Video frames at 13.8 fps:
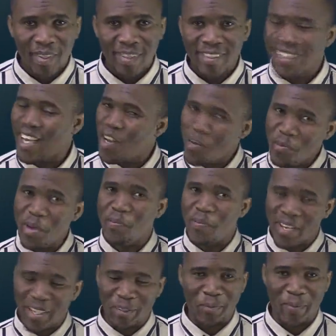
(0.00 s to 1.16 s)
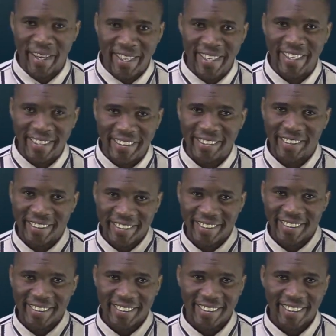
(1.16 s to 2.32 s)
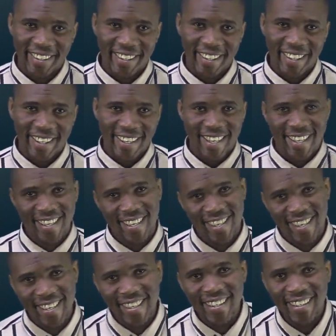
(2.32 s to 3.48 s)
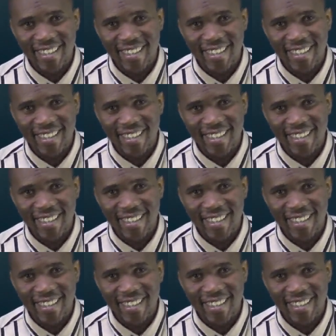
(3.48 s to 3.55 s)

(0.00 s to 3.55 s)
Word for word: Tell me please, my dears. Uh-huh.